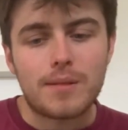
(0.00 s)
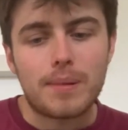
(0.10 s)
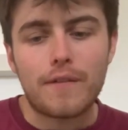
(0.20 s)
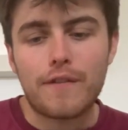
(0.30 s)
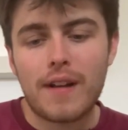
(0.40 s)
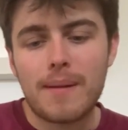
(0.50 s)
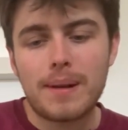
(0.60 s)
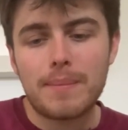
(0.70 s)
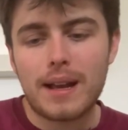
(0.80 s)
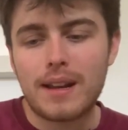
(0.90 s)
But
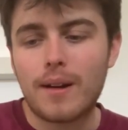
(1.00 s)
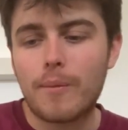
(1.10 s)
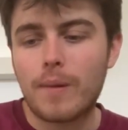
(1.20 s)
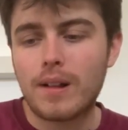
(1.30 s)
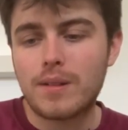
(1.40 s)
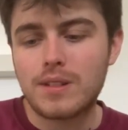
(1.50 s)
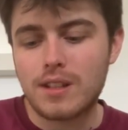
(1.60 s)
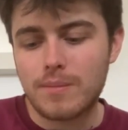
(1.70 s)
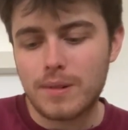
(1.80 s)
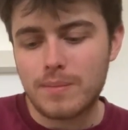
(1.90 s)
Family Man, Welcome to
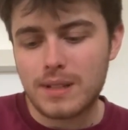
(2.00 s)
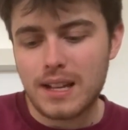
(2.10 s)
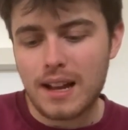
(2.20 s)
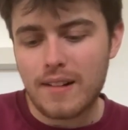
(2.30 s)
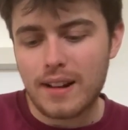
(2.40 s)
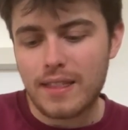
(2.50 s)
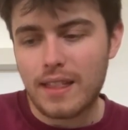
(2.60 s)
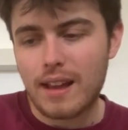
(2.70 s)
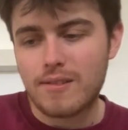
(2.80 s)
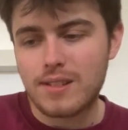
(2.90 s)
the Room, Sarah,
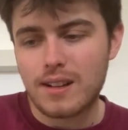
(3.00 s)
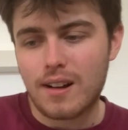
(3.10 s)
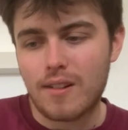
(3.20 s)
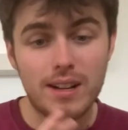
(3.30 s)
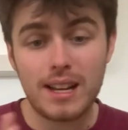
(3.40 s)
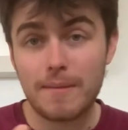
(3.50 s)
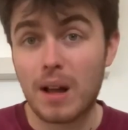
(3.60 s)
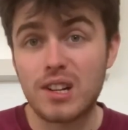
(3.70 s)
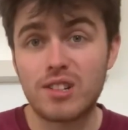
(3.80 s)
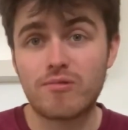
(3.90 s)
those are really
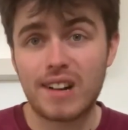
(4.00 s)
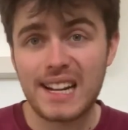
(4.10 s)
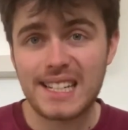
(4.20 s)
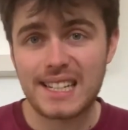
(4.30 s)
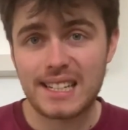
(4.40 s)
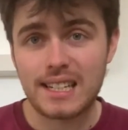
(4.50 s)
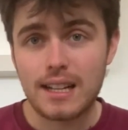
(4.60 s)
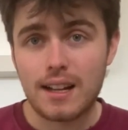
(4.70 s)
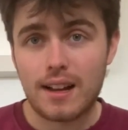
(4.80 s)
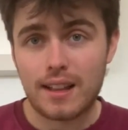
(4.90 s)
underrated,
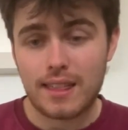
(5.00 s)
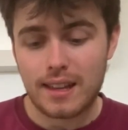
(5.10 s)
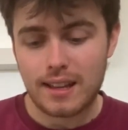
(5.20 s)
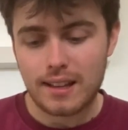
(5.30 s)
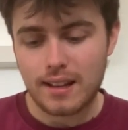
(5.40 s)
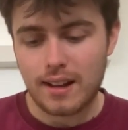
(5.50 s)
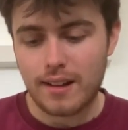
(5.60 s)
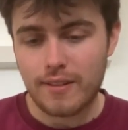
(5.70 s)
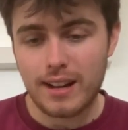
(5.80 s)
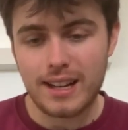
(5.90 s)
I think. I
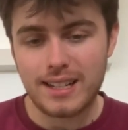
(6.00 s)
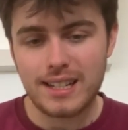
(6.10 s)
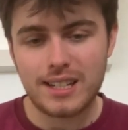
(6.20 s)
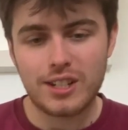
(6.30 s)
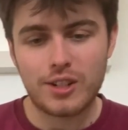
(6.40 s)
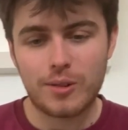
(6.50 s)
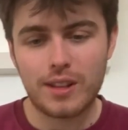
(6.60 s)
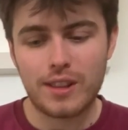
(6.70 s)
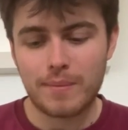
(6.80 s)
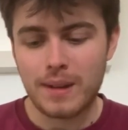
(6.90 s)
really did
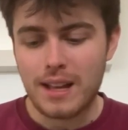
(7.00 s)
enjoy them.